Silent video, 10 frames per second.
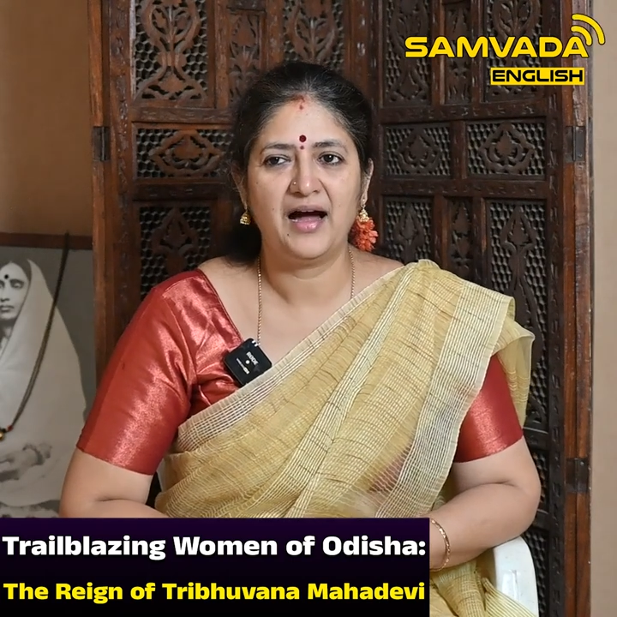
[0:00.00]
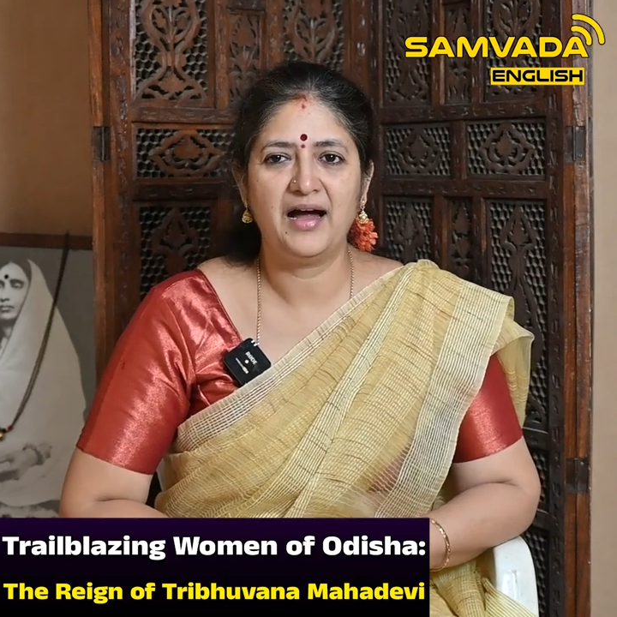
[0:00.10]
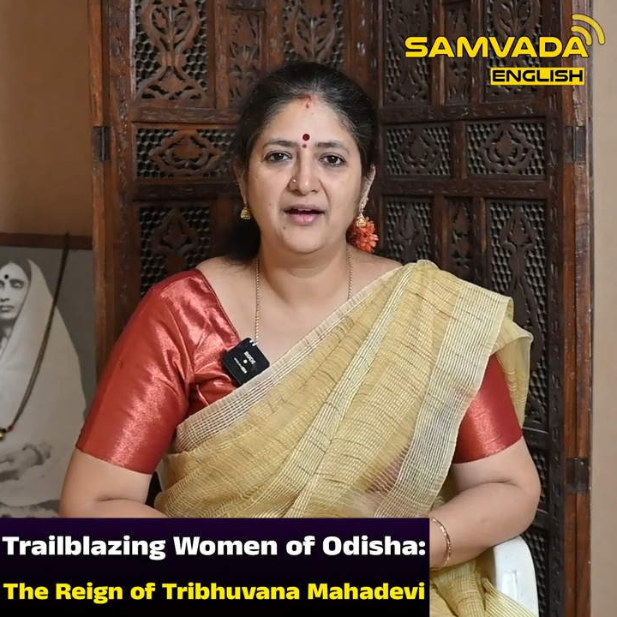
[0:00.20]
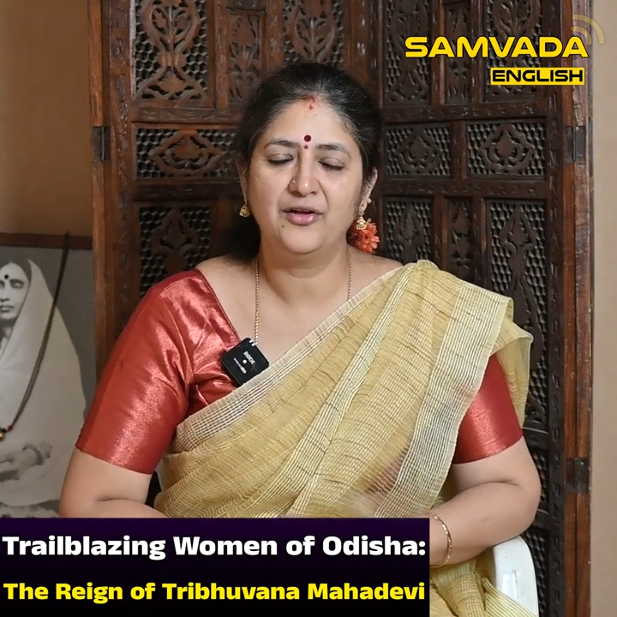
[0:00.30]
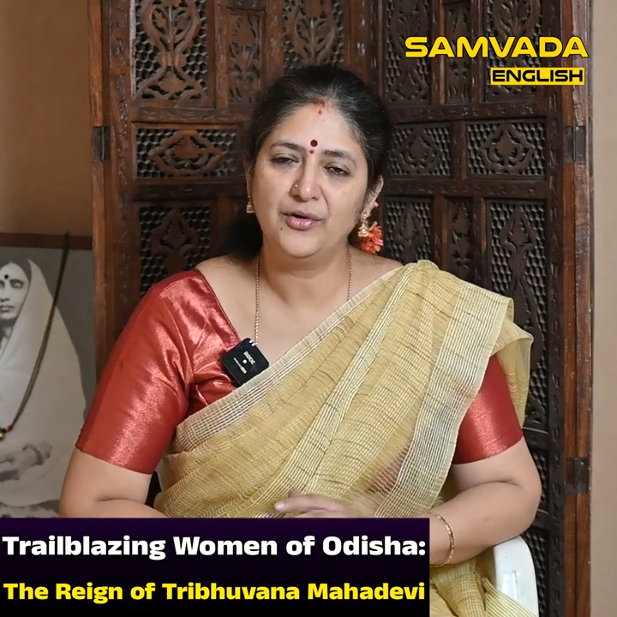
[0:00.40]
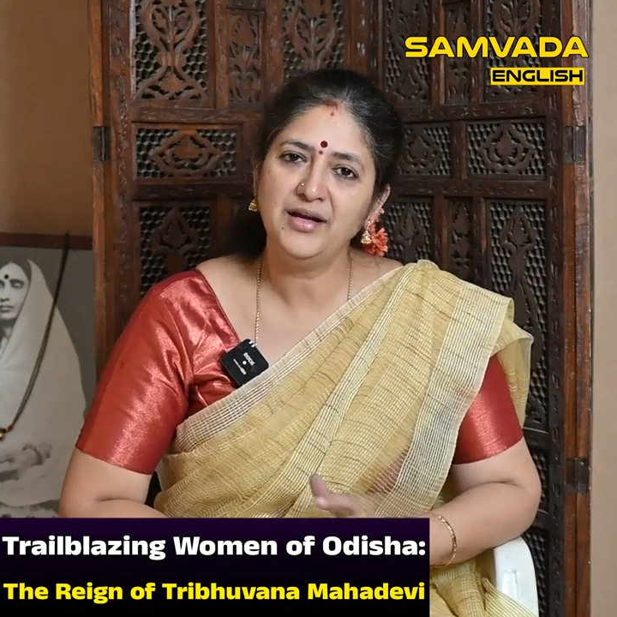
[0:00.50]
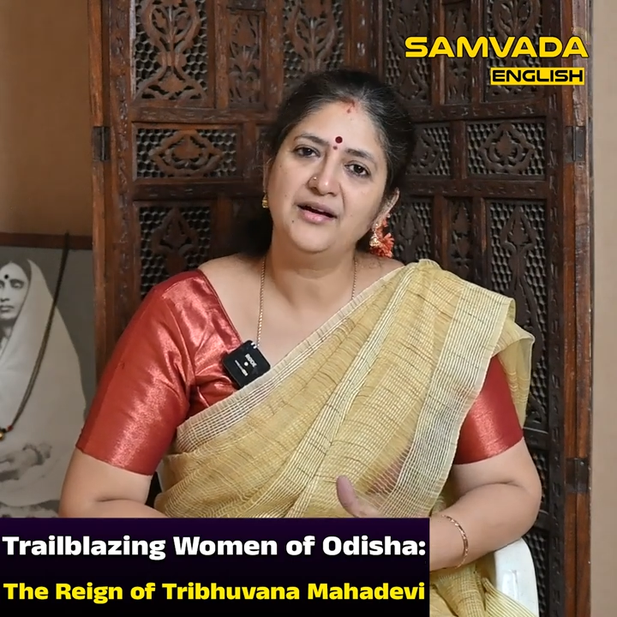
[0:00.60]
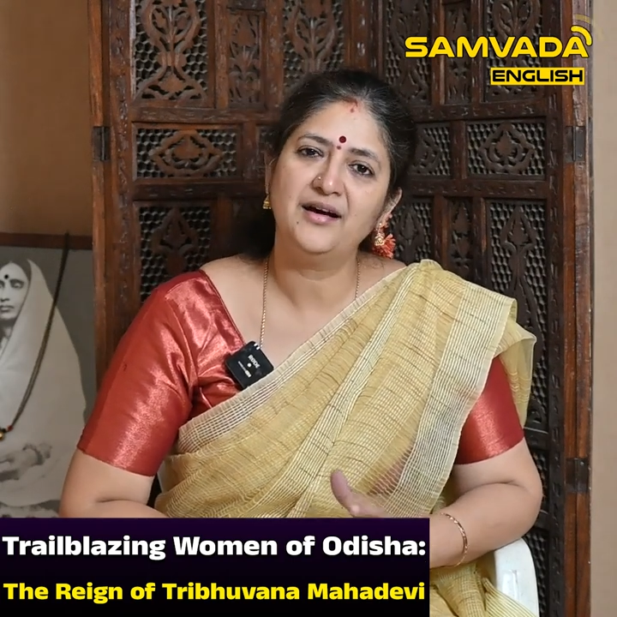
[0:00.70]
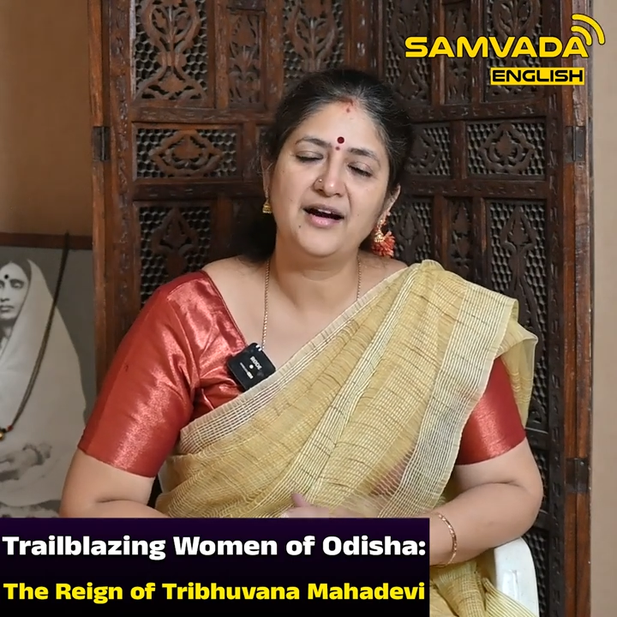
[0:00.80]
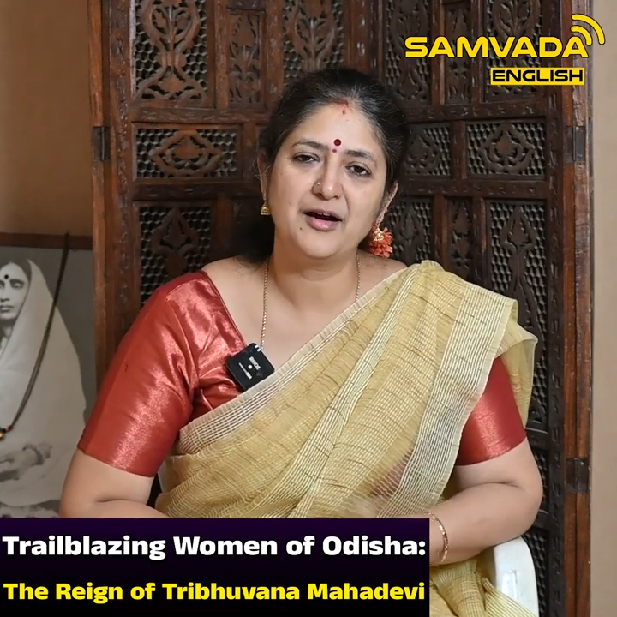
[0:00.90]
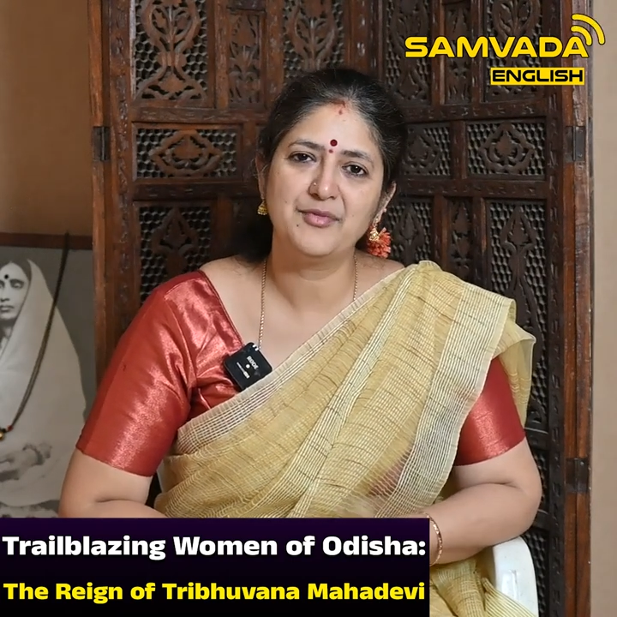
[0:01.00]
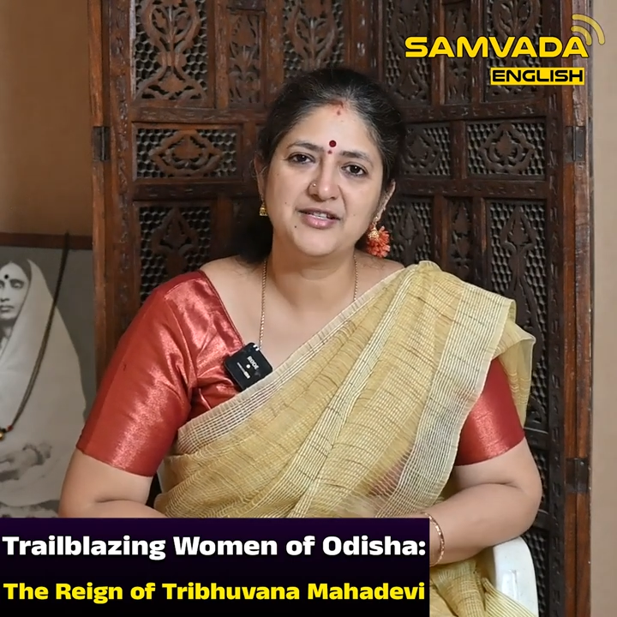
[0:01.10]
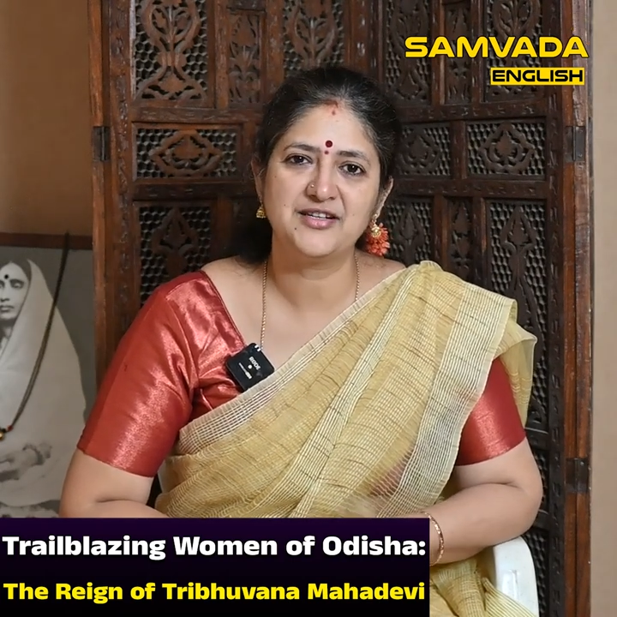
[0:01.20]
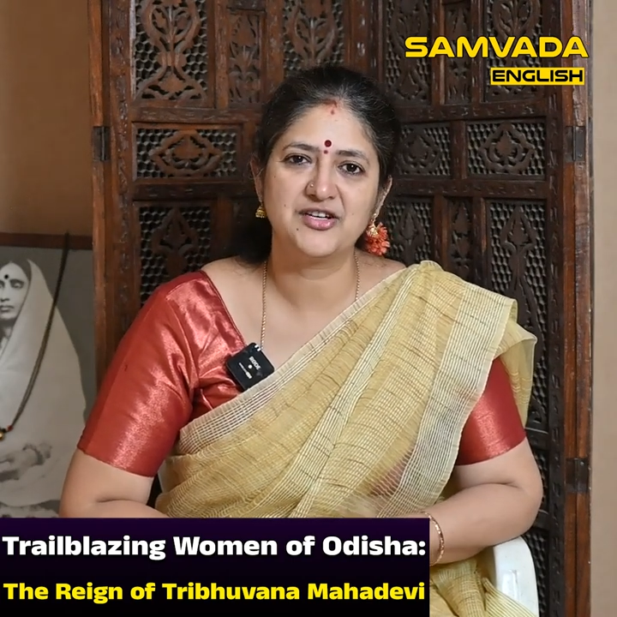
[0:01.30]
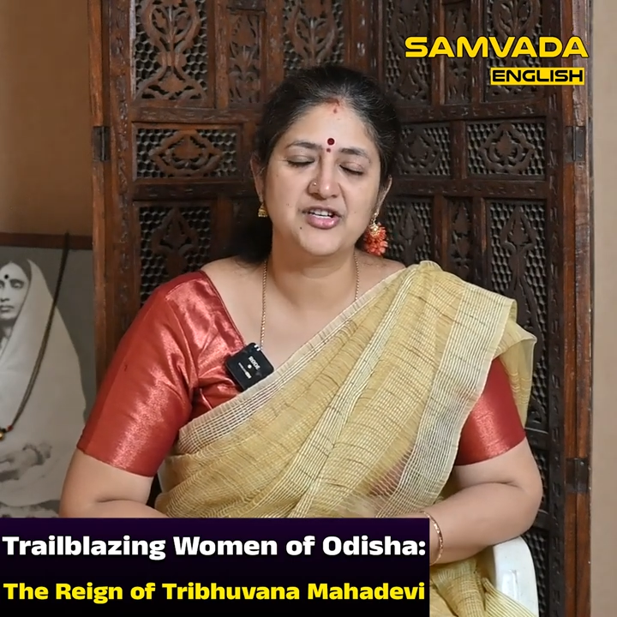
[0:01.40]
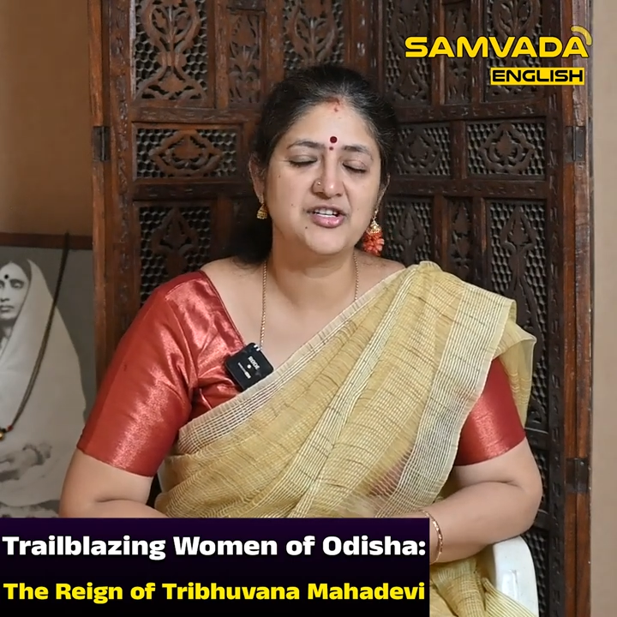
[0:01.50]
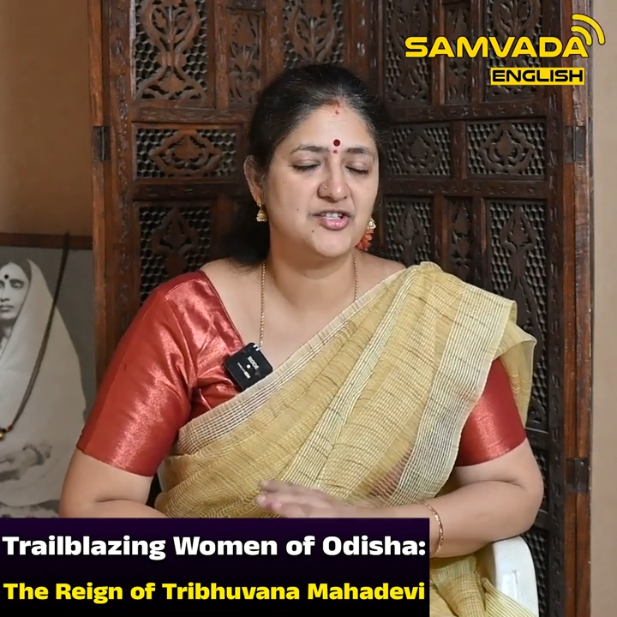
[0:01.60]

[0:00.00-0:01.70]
And during her administration,